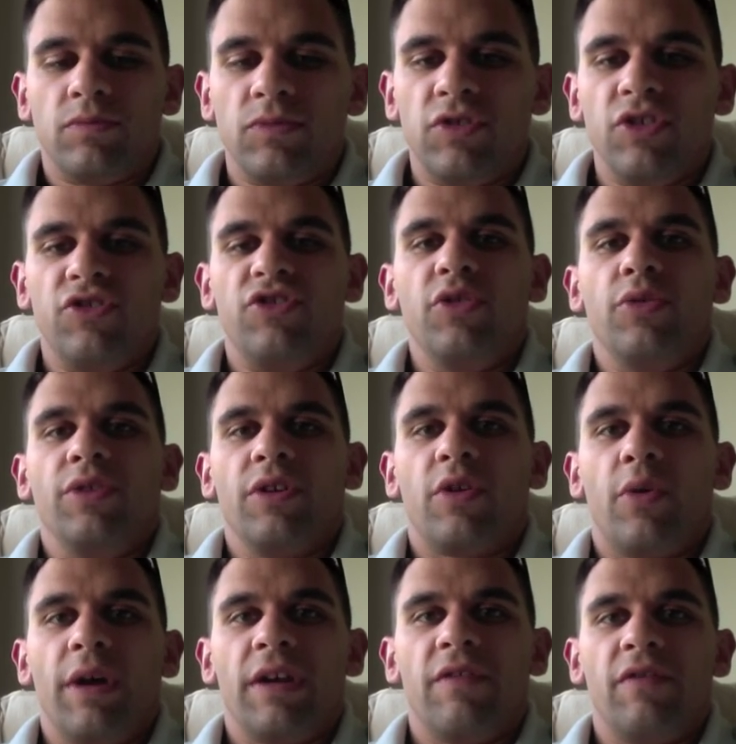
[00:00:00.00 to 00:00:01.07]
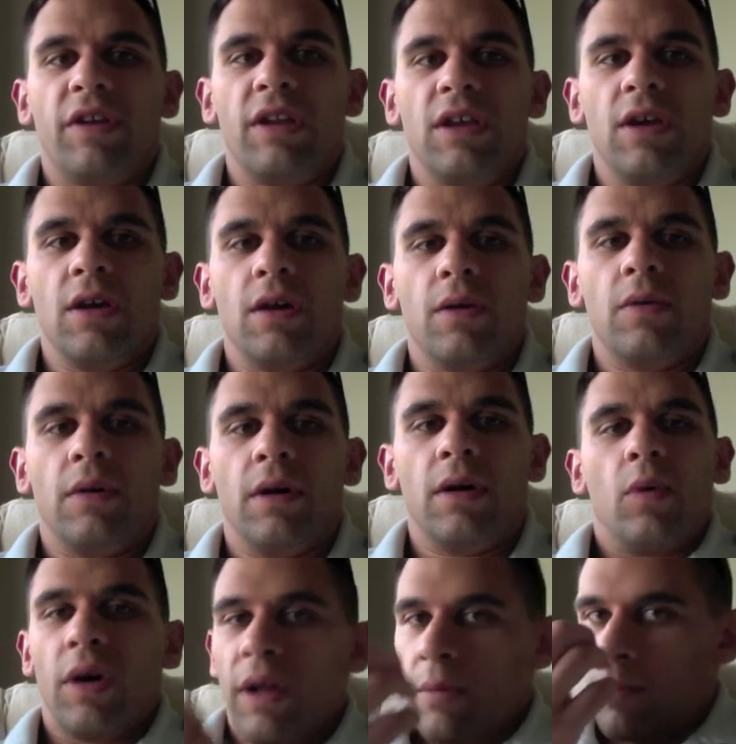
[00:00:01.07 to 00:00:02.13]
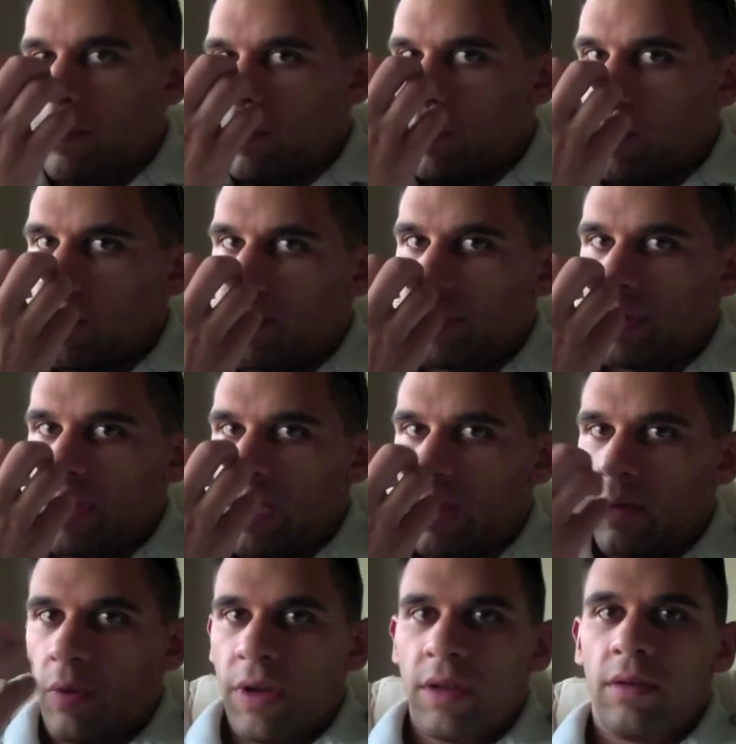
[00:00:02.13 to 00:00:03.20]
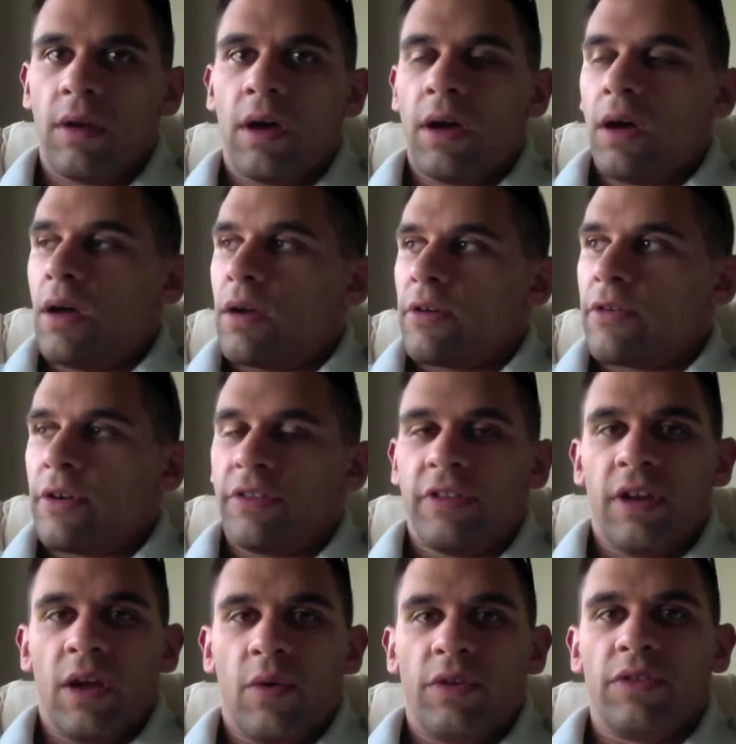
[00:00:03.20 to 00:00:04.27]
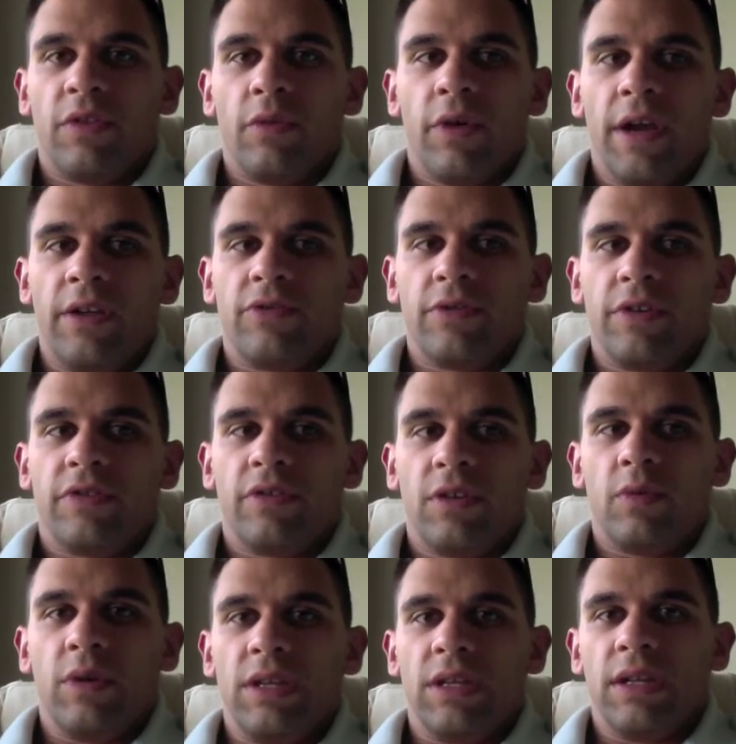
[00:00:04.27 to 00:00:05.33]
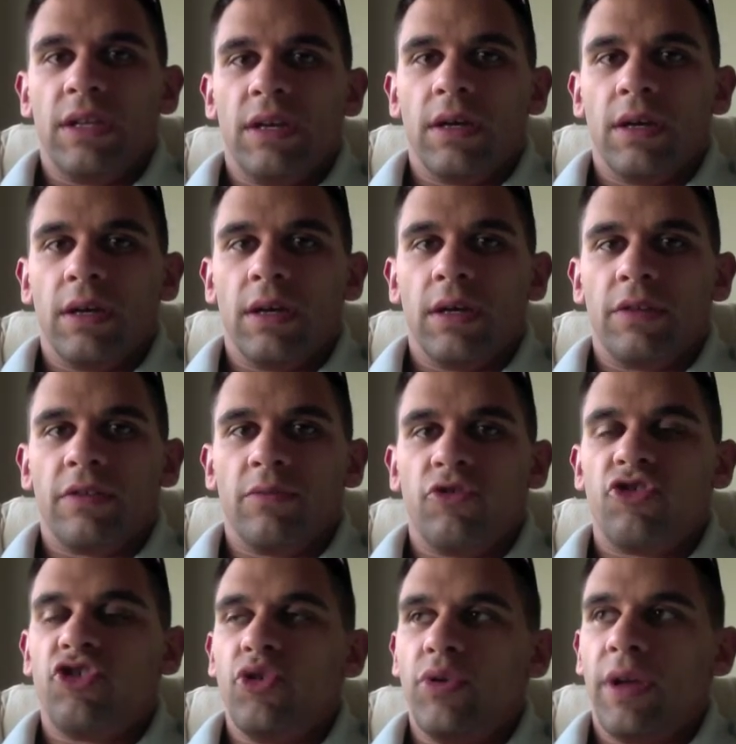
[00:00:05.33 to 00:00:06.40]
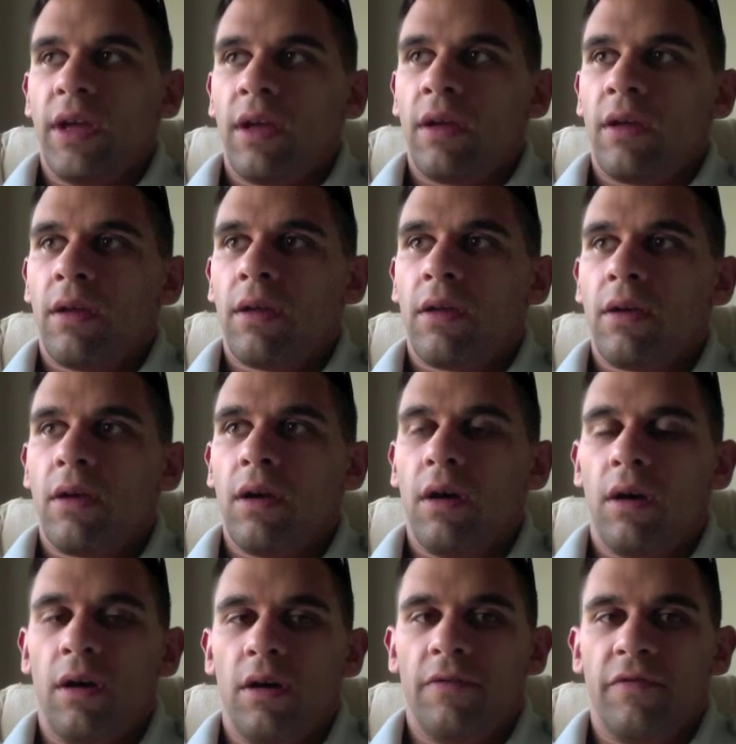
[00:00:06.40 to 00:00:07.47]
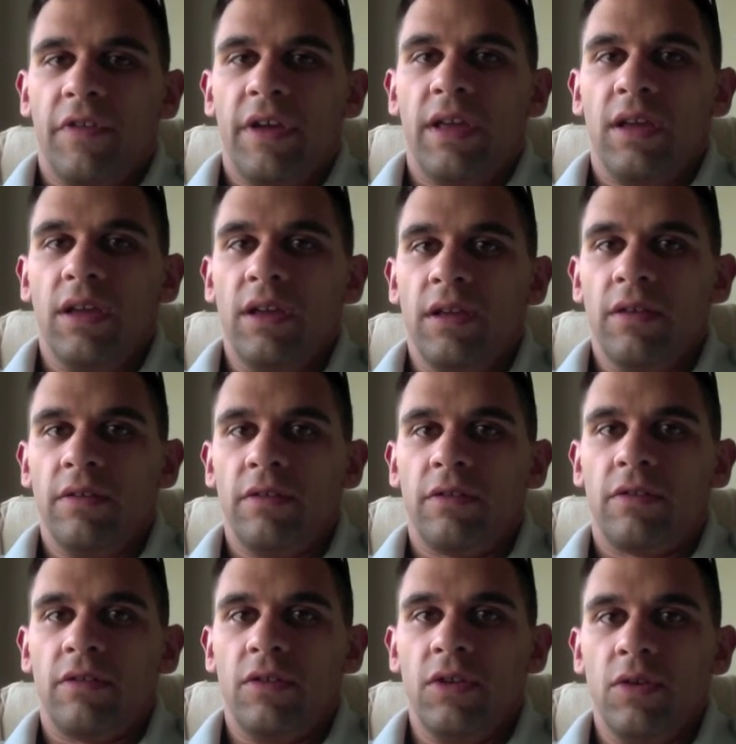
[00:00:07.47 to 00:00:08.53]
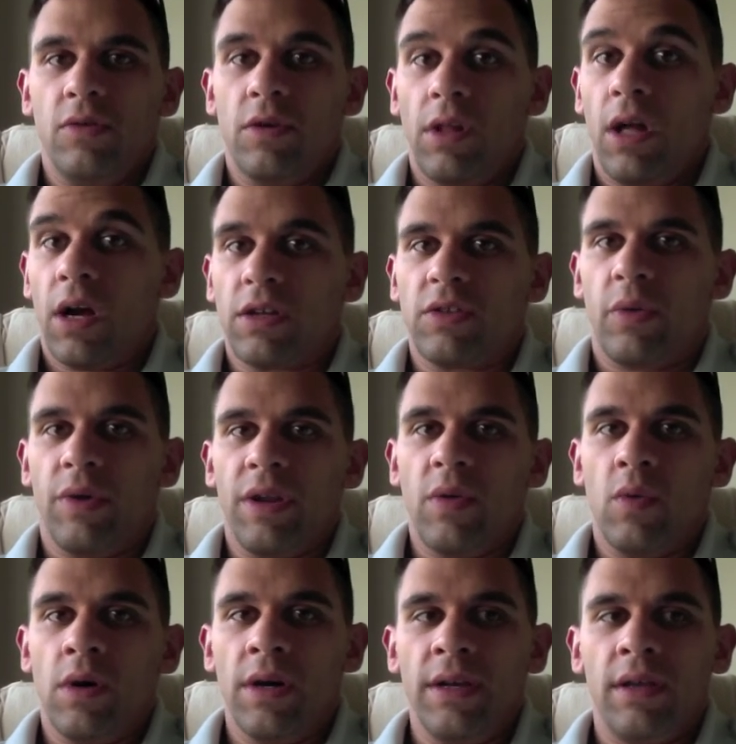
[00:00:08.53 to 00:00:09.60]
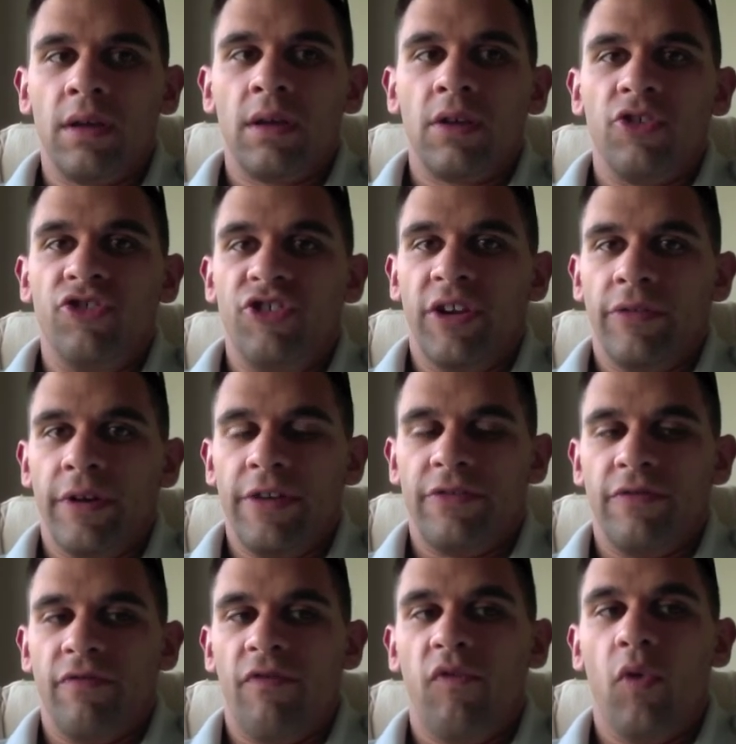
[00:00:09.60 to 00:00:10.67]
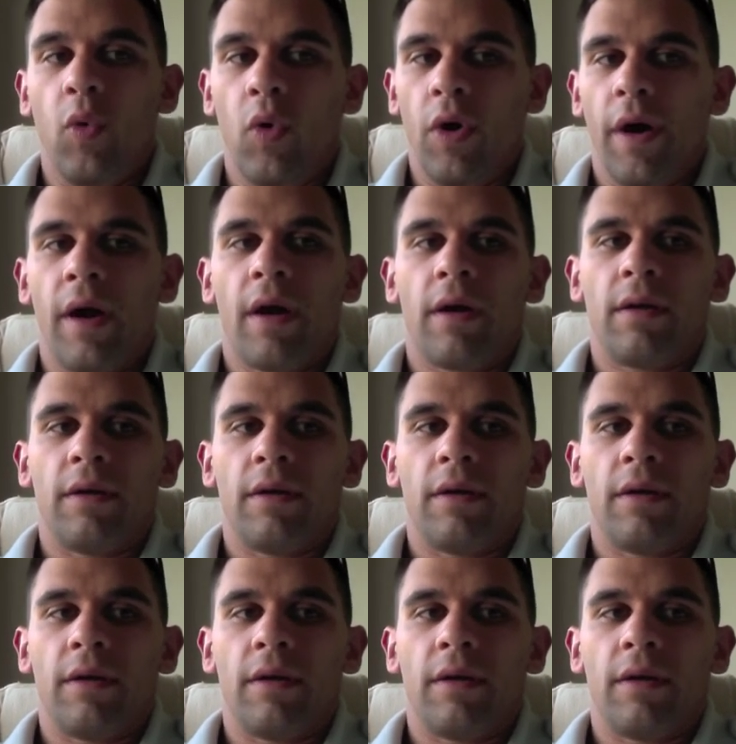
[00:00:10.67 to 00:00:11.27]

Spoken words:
Just doing a quick video. What we're putting together. Chris and I went to the range recently. We did some shooting of his new Glock 21 Generation 4